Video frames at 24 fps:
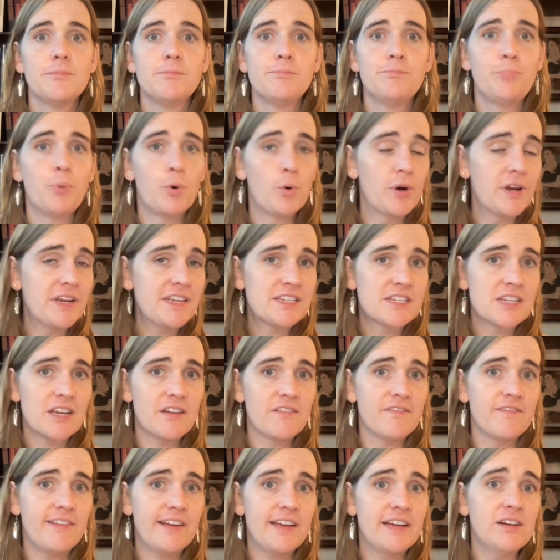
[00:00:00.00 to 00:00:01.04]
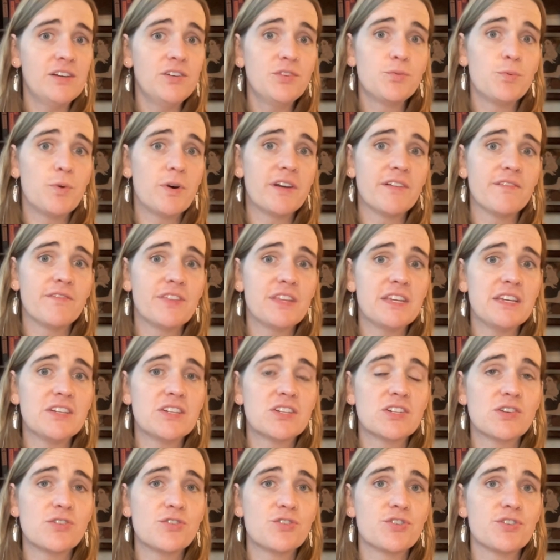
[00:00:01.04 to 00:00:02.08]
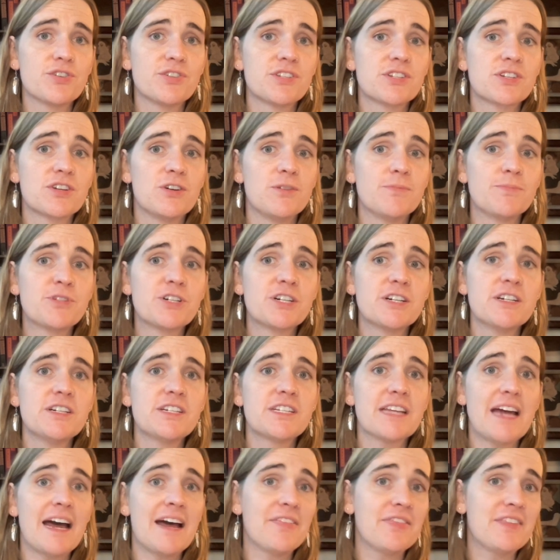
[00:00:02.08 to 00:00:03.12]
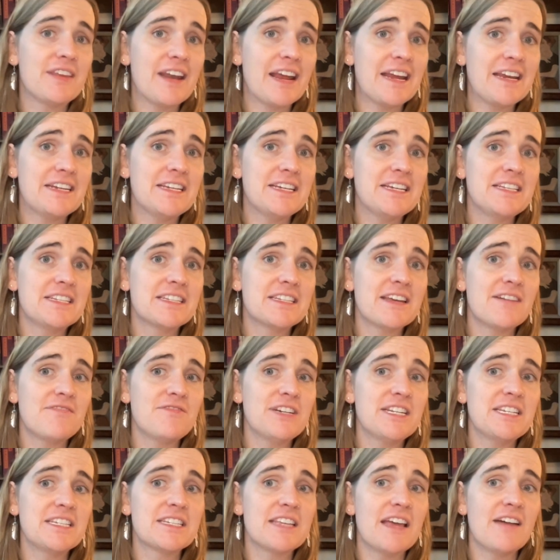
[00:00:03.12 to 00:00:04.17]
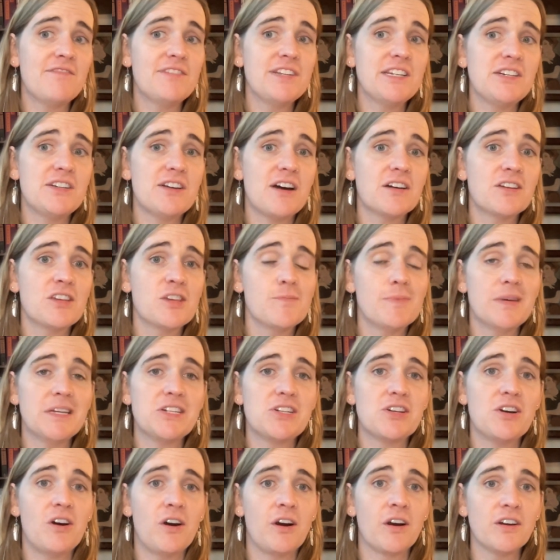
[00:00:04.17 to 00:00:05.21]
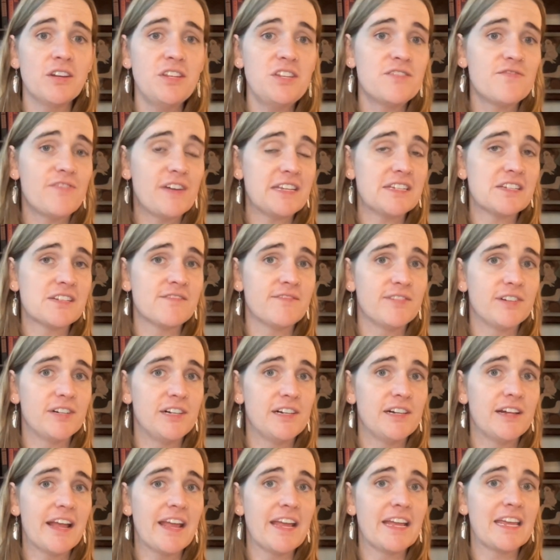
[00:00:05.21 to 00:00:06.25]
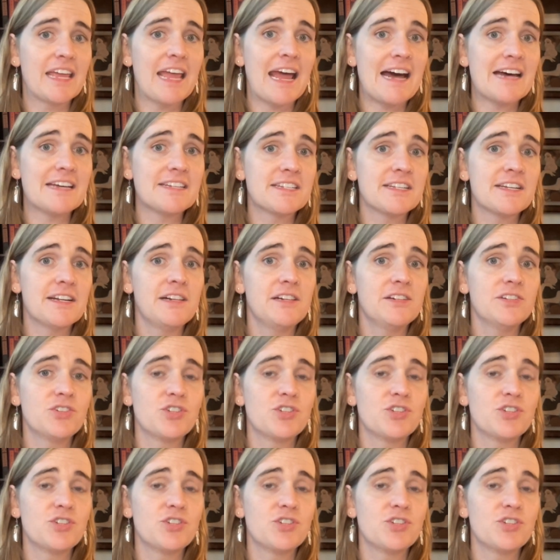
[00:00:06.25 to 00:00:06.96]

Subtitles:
Beuys unveiled one of these social sculptures at the 1977 Documenta Arts Festival in Kassel,